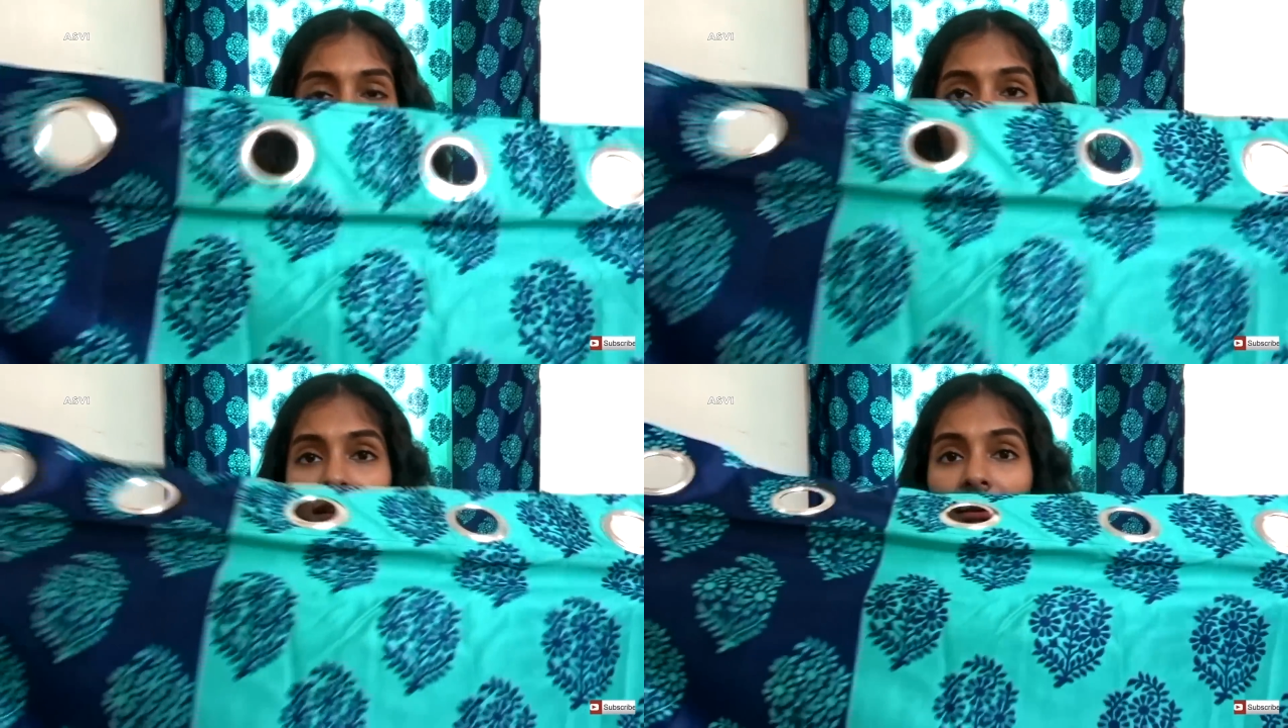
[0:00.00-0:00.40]

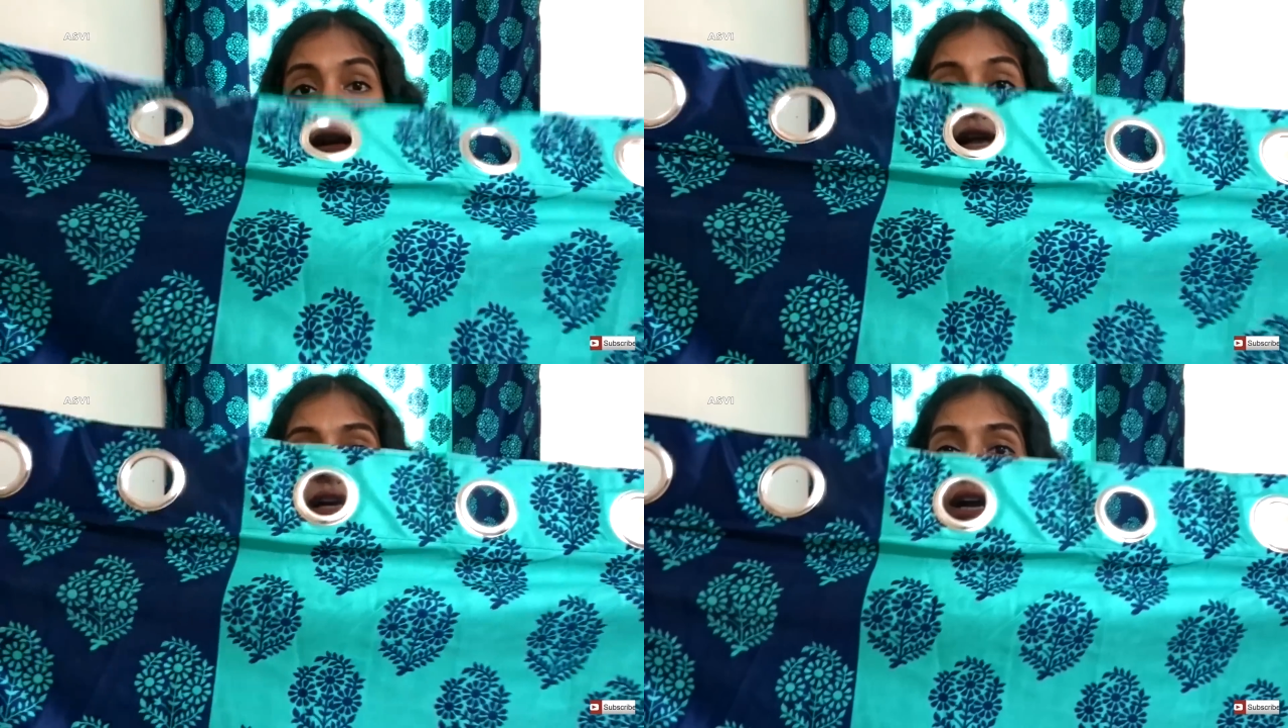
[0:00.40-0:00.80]
and the
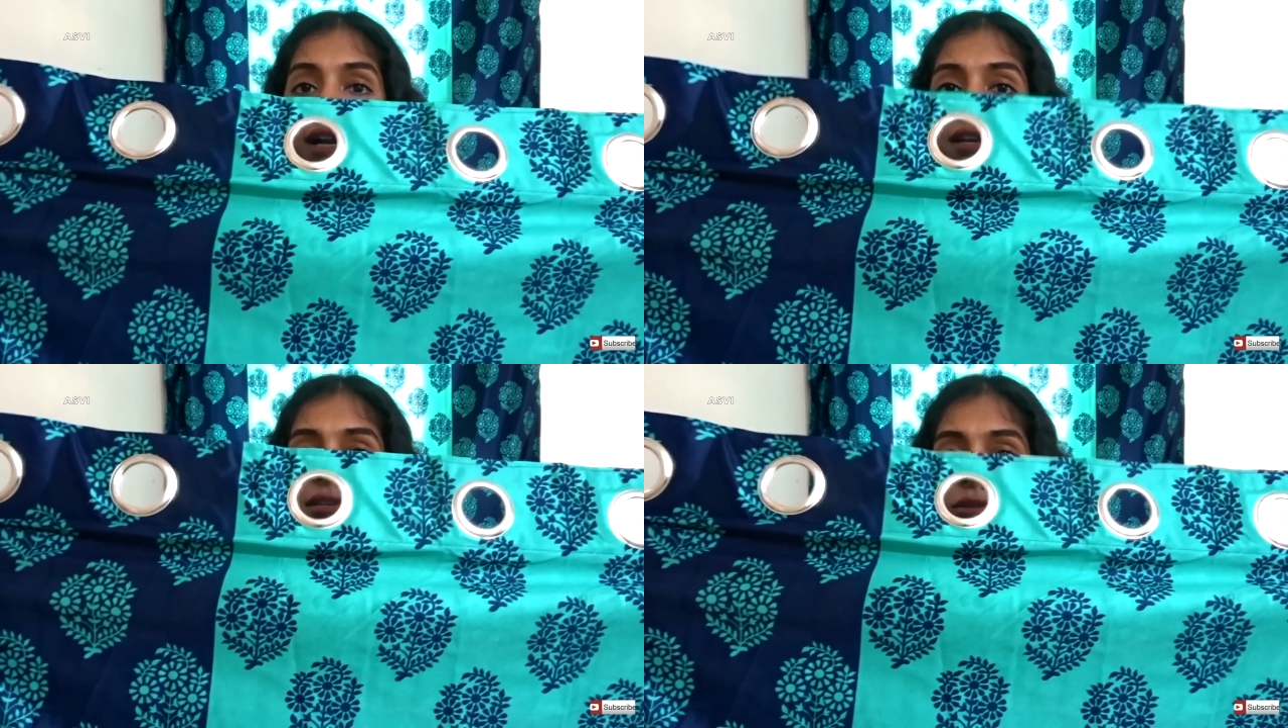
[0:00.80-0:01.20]

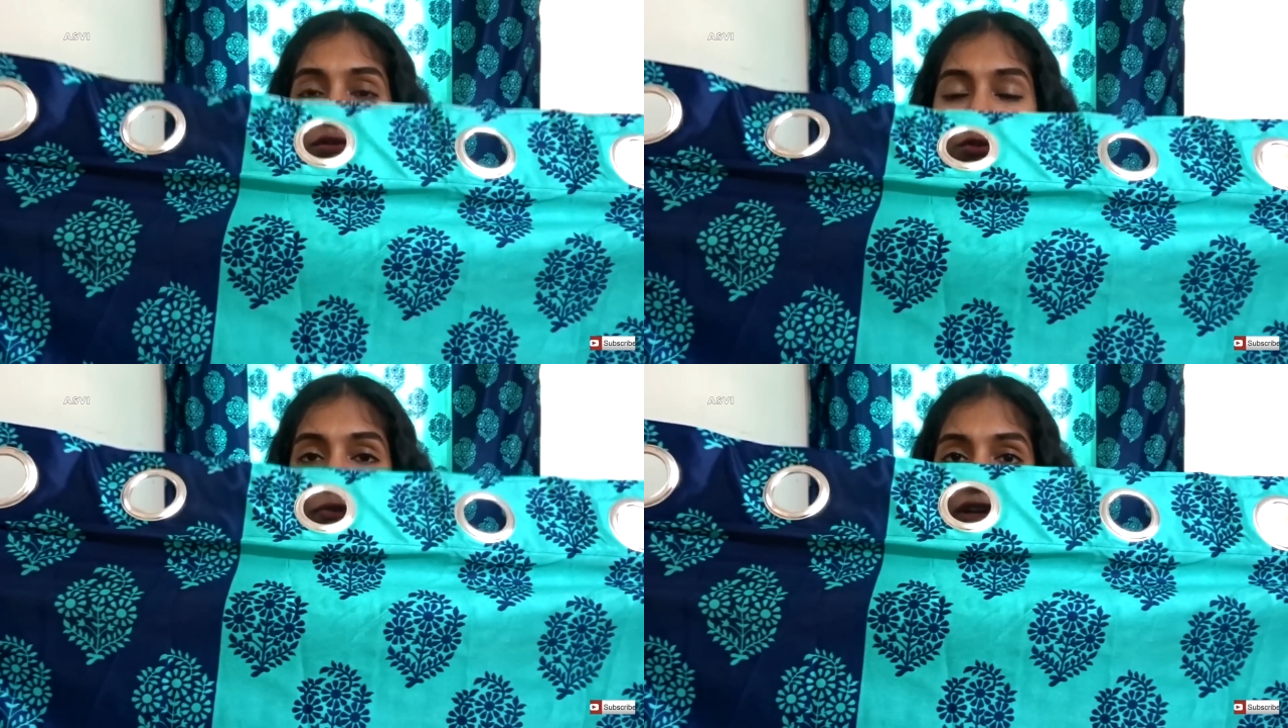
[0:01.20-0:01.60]
color is
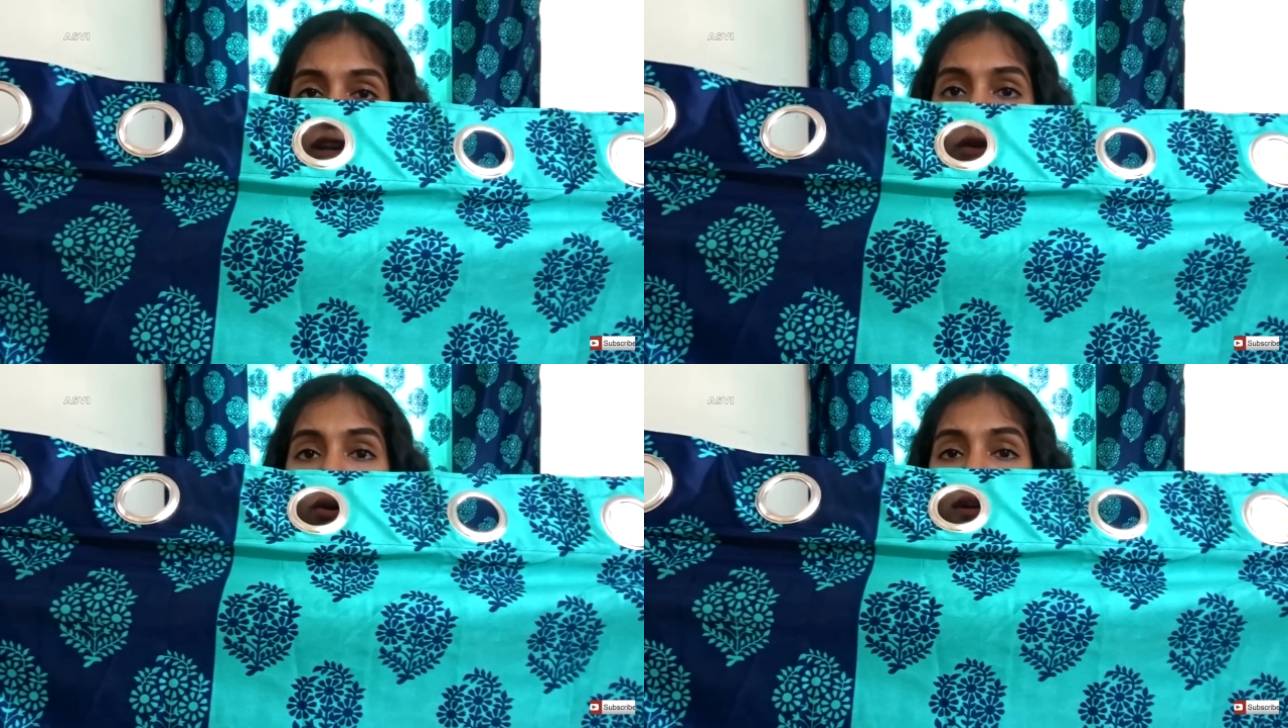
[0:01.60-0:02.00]
also
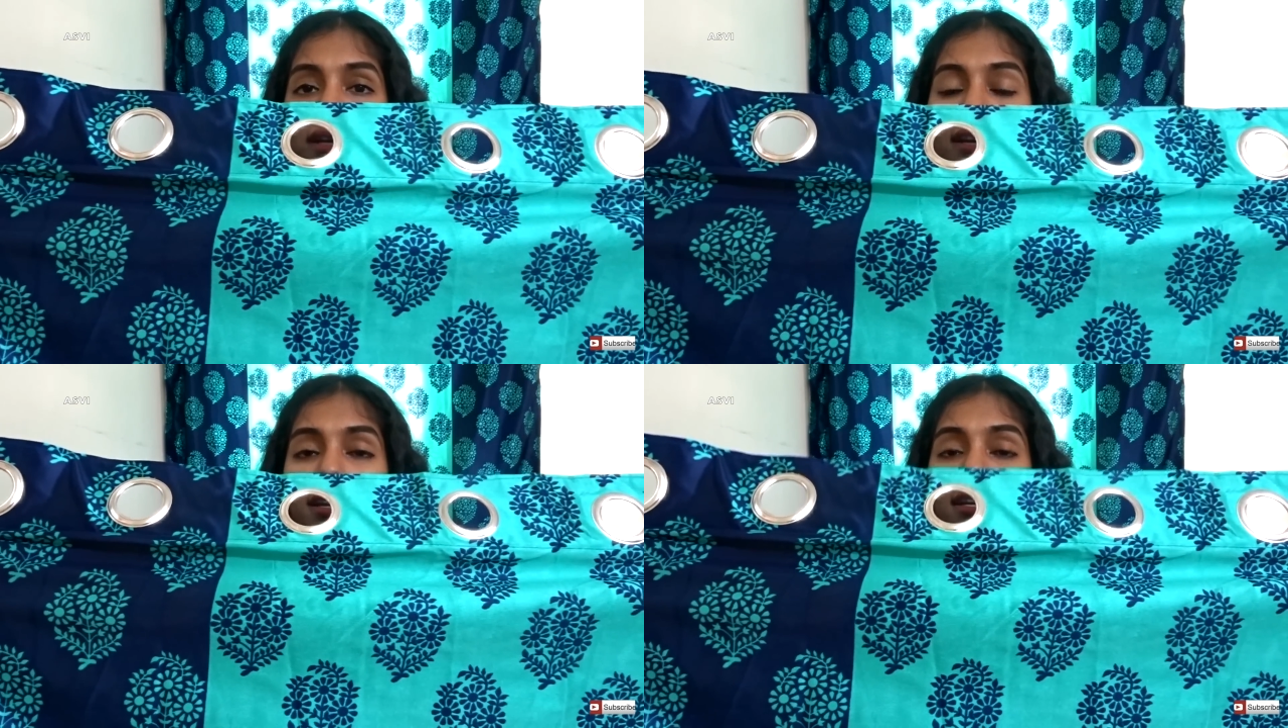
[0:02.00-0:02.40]
pretty good.
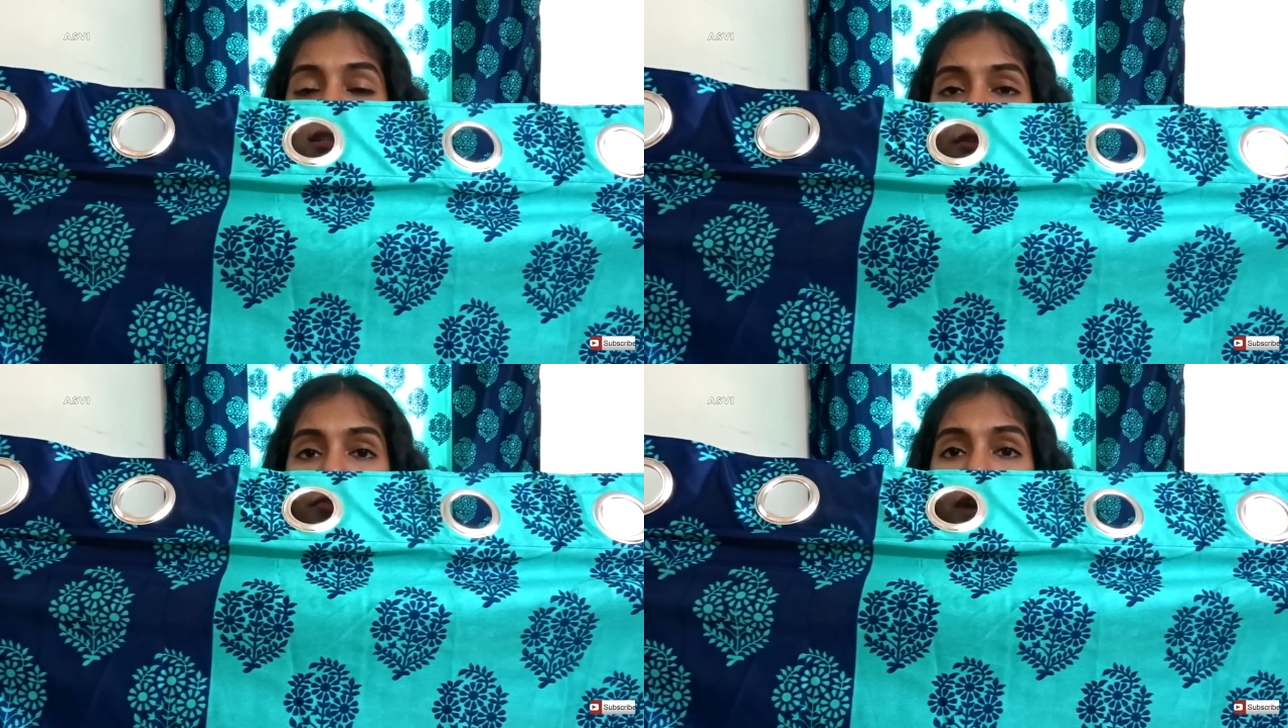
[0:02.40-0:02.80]
It
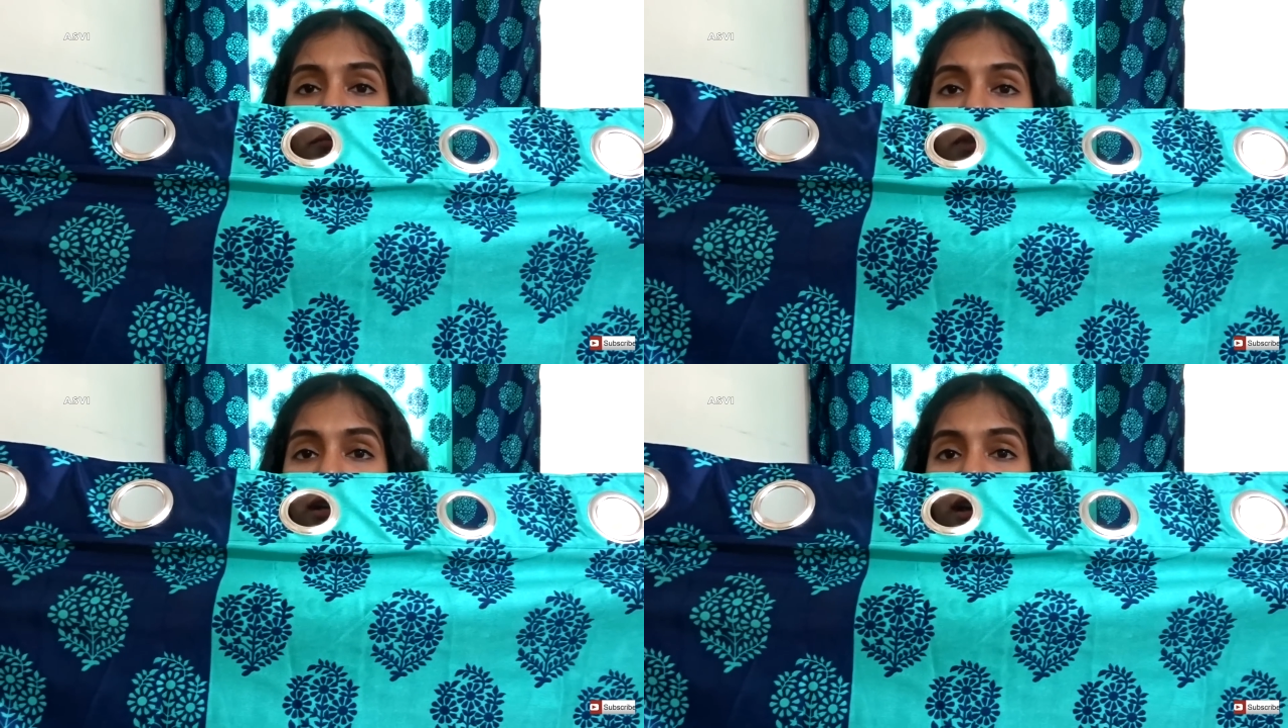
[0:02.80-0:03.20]
is of double